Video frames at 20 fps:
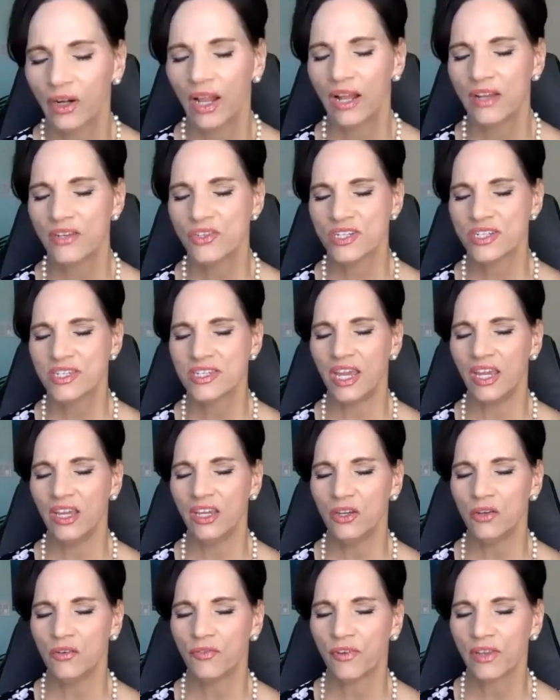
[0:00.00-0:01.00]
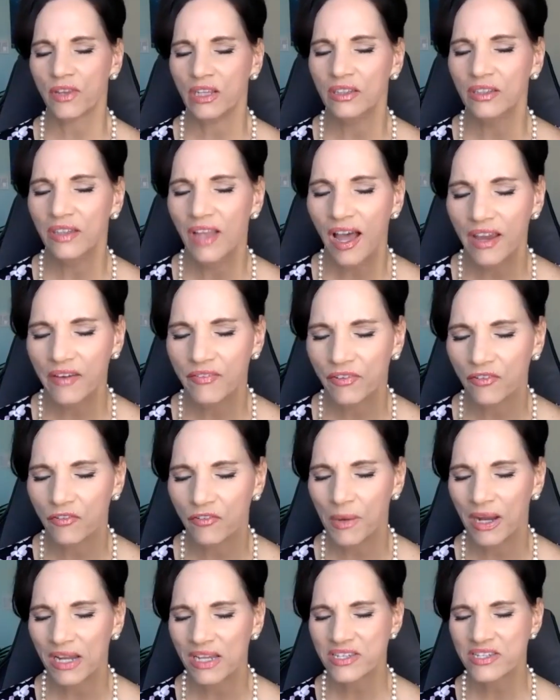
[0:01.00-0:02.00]
I just thank you for the life of
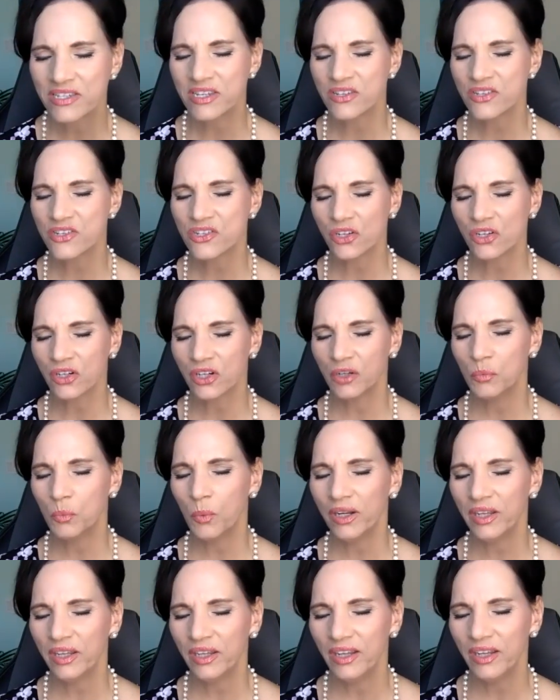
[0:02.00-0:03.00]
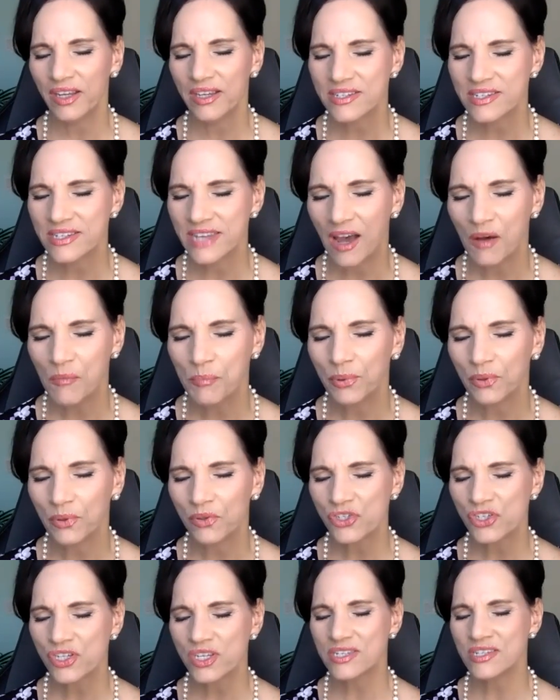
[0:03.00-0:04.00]
my sister, and what an example.
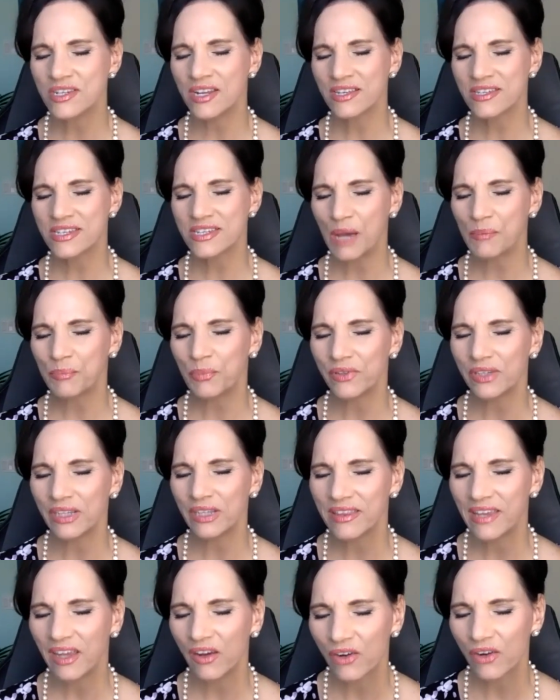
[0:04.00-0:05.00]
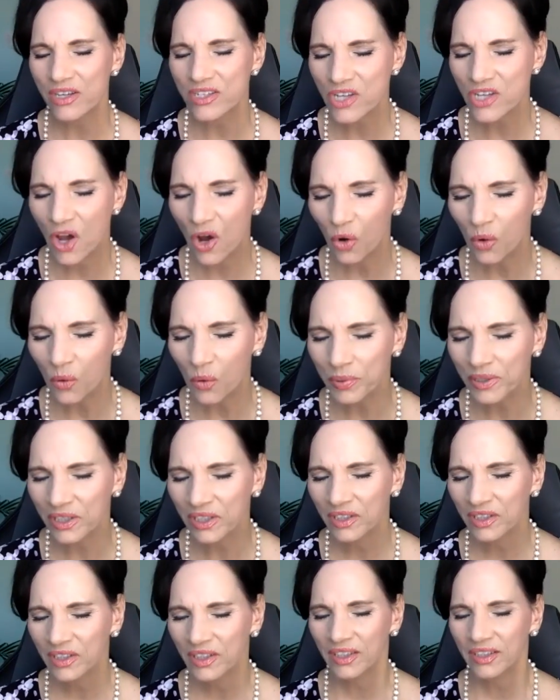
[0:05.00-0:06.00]
She's an example that there is hope,
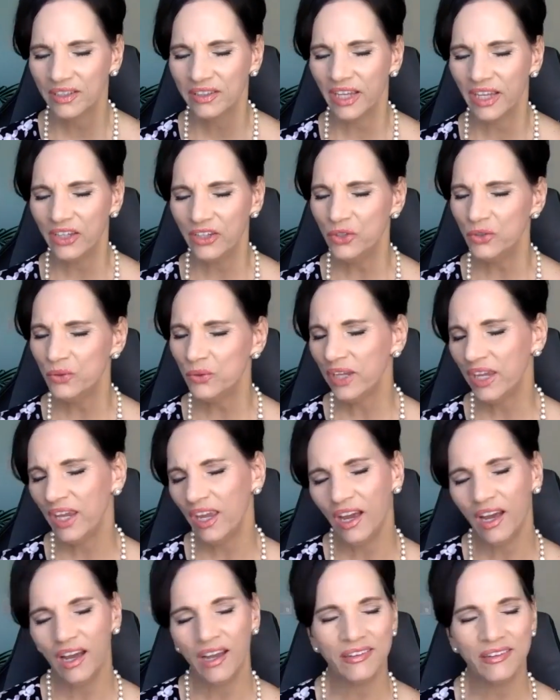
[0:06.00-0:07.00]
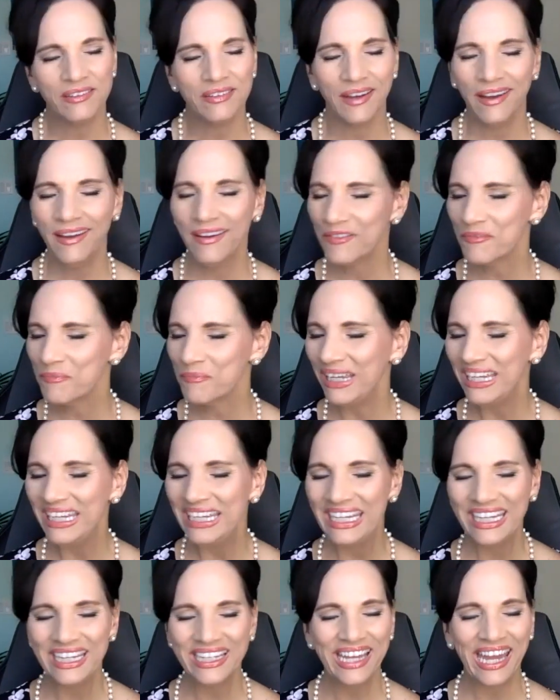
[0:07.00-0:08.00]
that you can
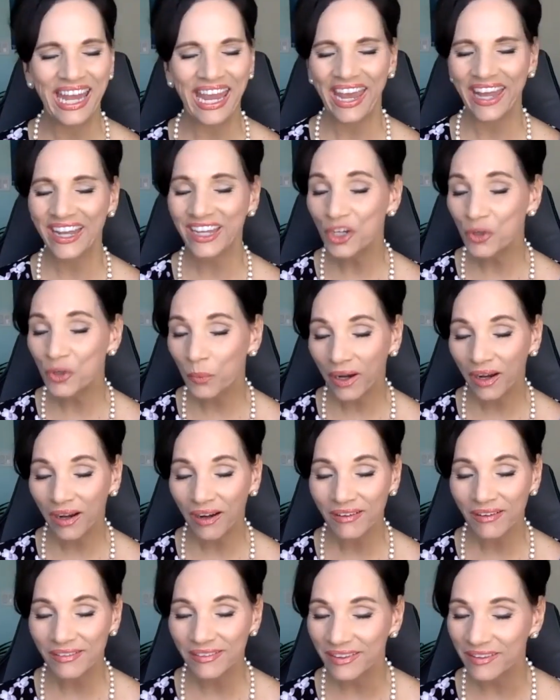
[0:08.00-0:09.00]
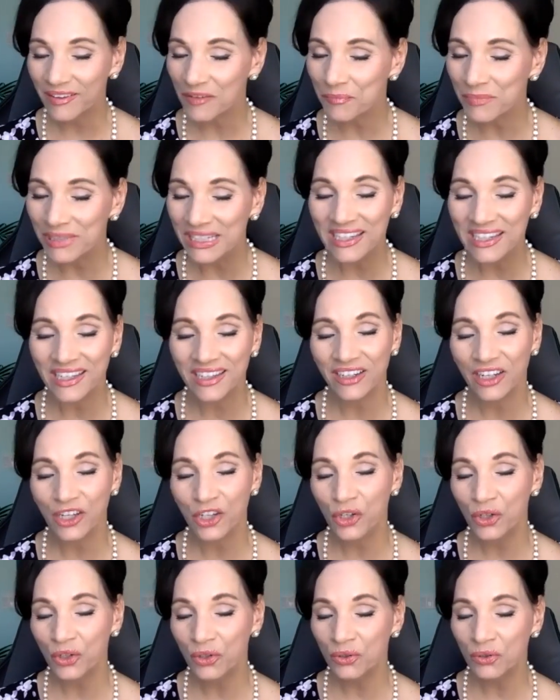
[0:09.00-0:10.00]
begin anywhere, begin
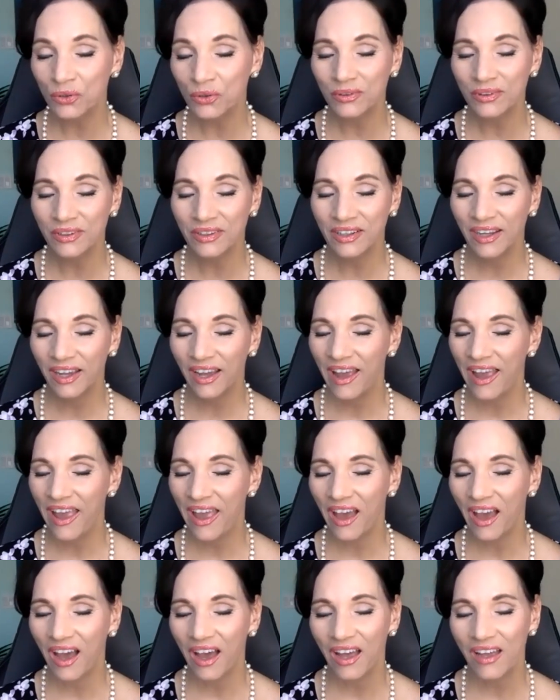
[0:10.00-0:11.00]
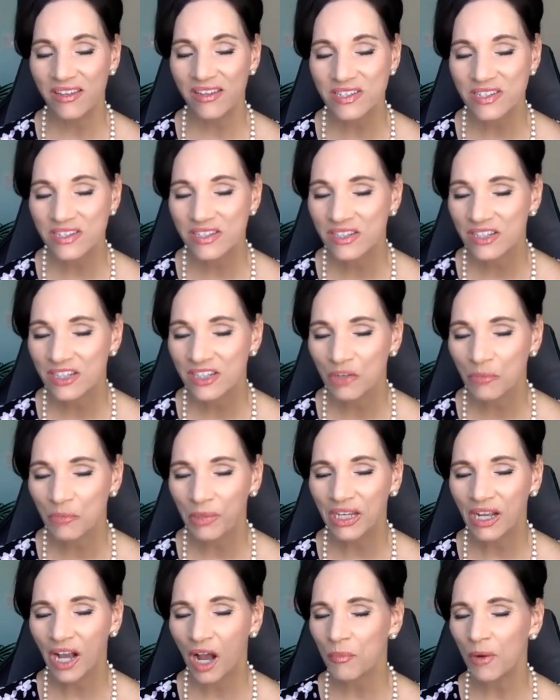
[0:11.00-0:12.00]
anew, and
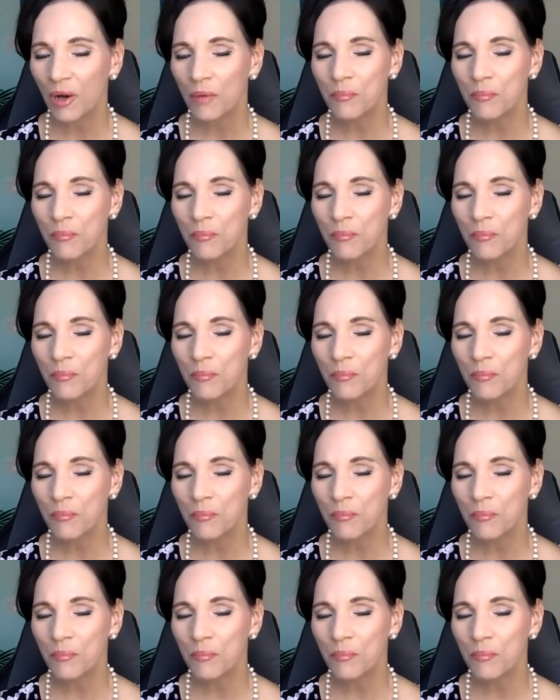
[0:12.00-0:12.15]
become a